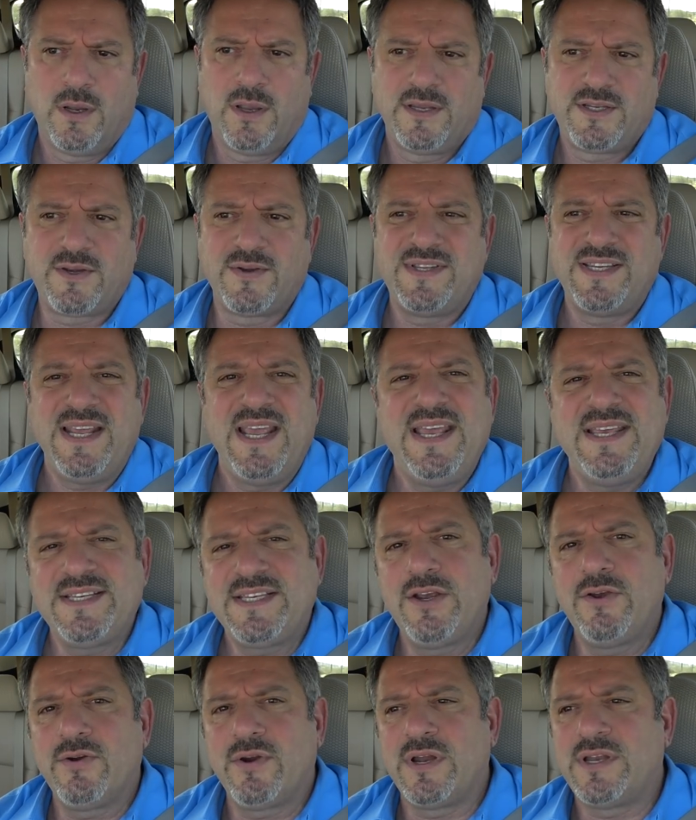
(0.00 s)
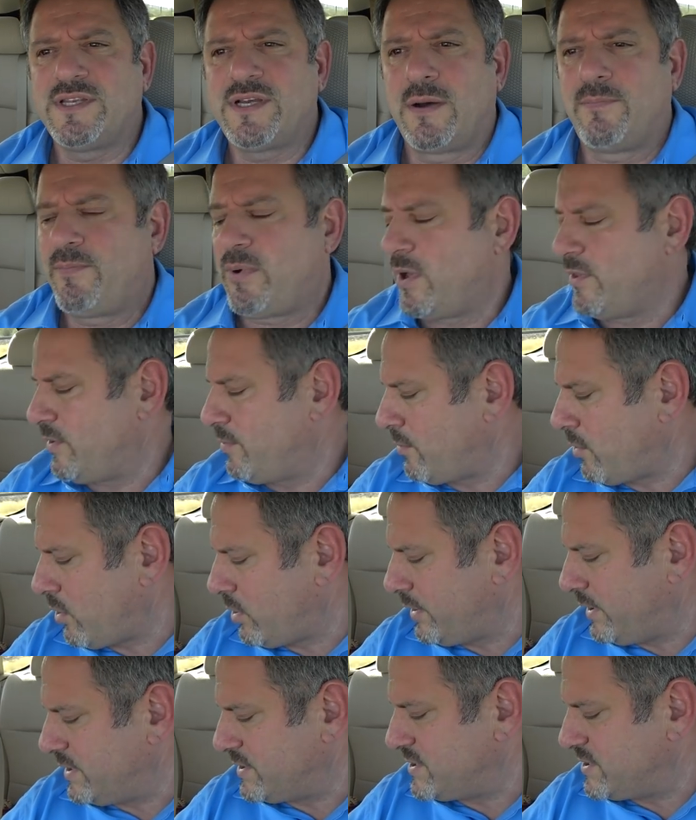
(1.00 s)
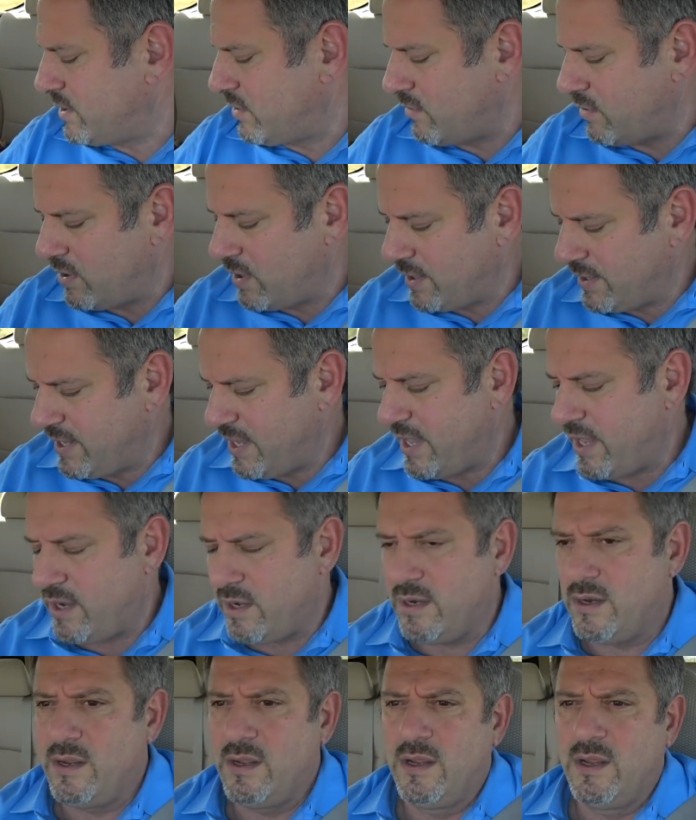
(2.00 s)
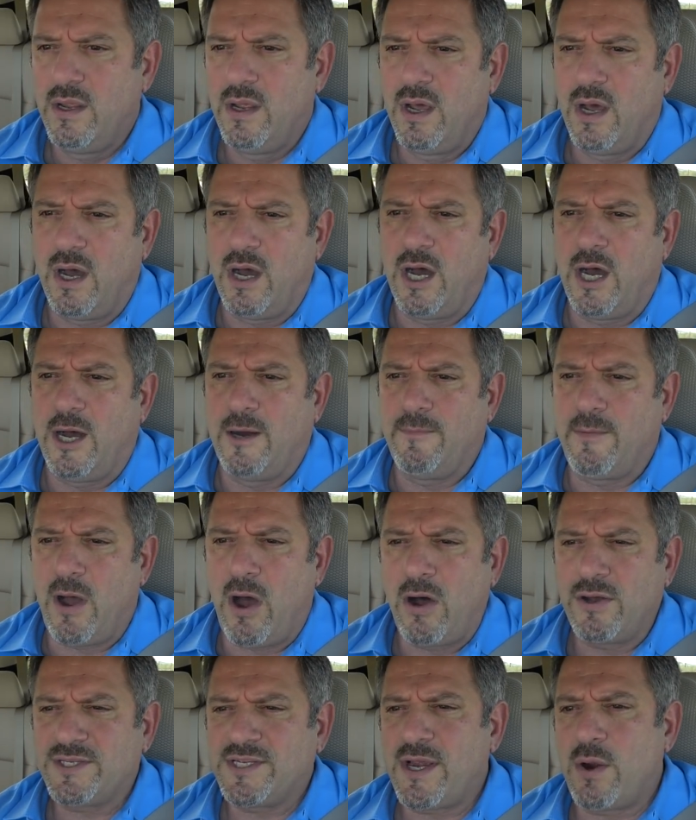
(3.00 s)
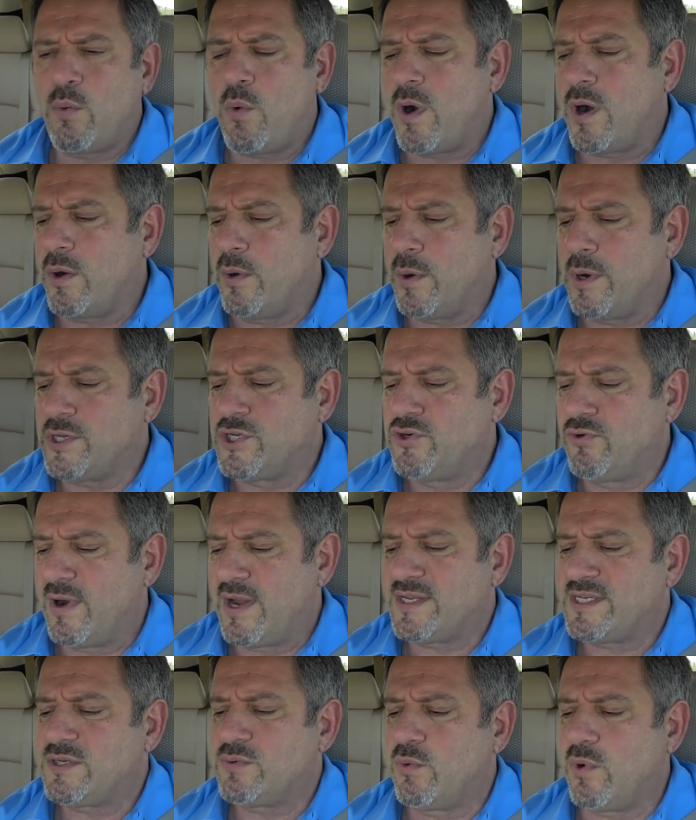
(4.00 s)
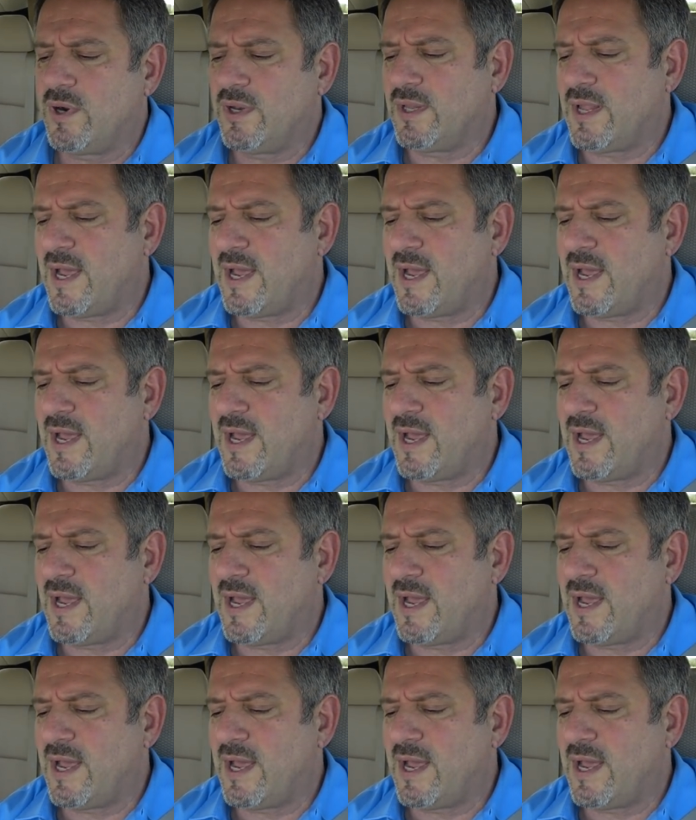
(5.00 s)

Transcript: So it's easier to dump on the market. So again, um, also I want to address one